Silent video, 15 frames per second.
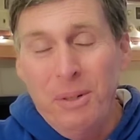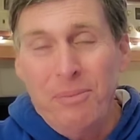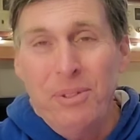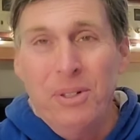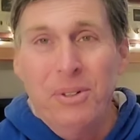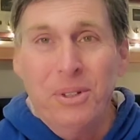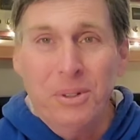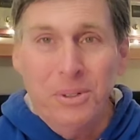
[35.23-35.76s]
If
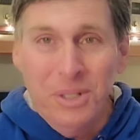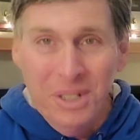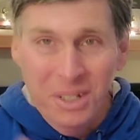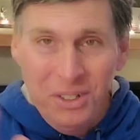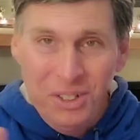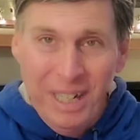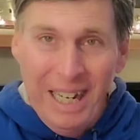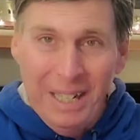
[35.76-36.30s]
you're new to
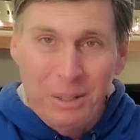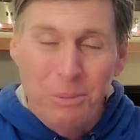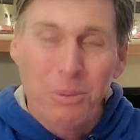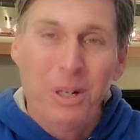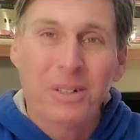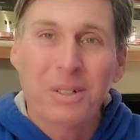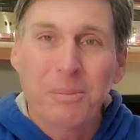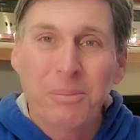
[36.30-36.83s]
the channel,
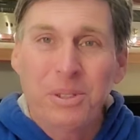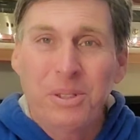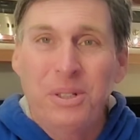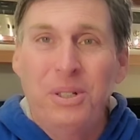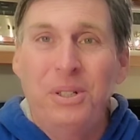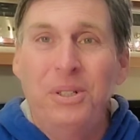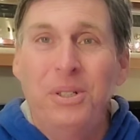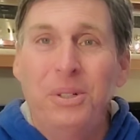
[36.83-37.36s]
welcome
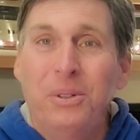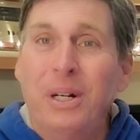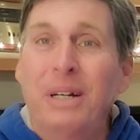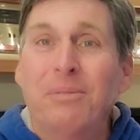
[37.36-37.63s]
to you.